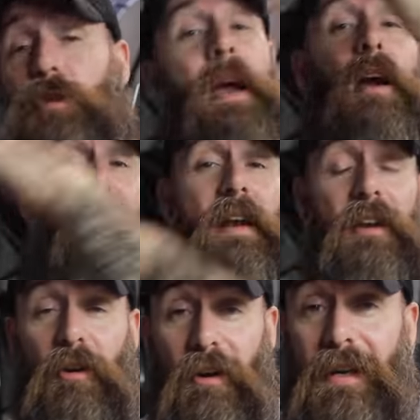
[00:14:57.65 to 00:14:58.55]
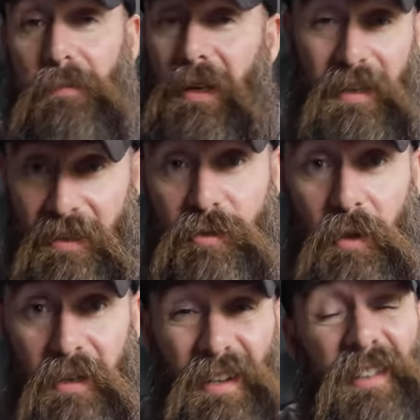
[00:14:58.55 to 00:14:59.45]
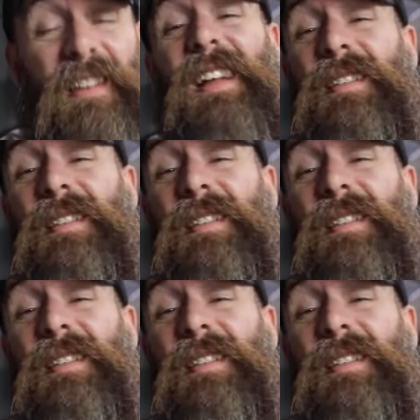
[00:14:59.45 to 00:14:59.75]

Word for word: You may or may not agree, but it is what it is.